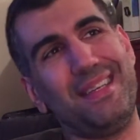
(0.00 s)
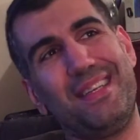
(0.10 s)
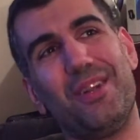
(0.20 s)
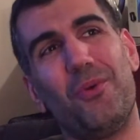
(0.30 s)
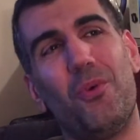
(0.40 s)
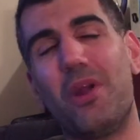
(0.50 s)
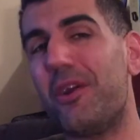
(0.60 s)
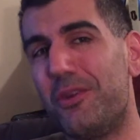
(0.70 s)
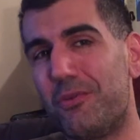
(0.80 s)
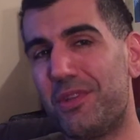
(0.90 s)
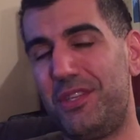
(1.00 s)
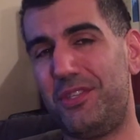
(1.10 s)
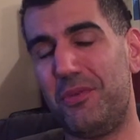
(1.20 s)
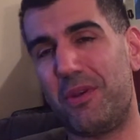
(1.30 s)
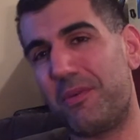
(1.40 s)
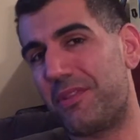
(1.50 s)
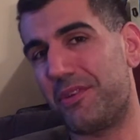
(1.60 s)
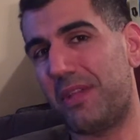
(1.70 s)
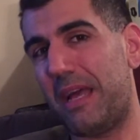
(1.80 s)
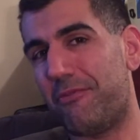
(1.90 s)
what are you really doing with your
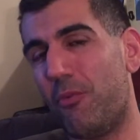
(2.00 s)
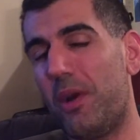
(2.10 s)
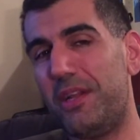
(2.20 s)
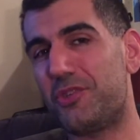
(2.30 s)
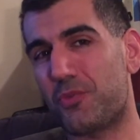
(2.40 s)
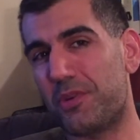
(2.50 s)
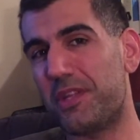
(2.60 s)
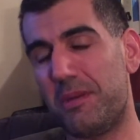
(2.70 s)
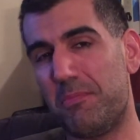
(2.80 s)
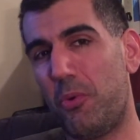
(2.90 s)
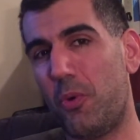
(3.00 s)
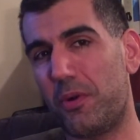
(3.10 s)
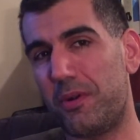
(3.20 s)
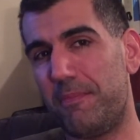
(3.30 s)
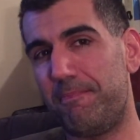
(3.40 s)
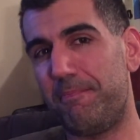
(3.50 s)
life? What is really important?